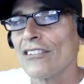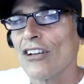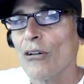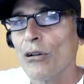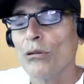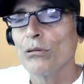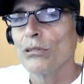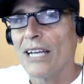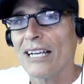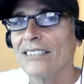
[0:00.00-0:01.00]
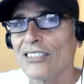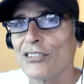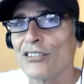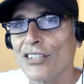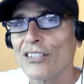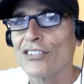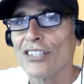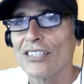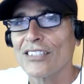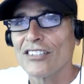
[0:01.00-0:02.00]
to hold on to such
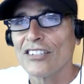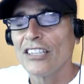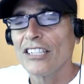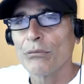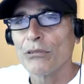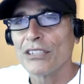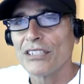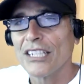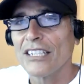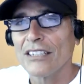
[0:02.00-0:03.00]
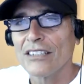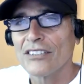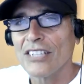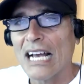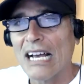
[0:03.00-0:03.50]
a silly, ridiculous,